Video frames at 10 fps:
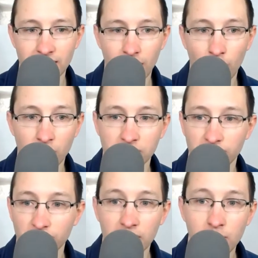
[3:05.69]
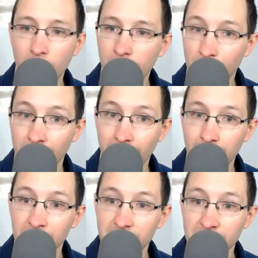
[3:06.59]
It works really well with an
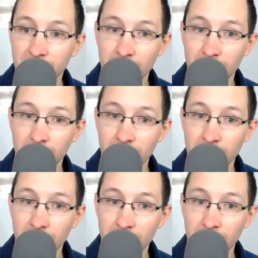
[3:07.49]
amp that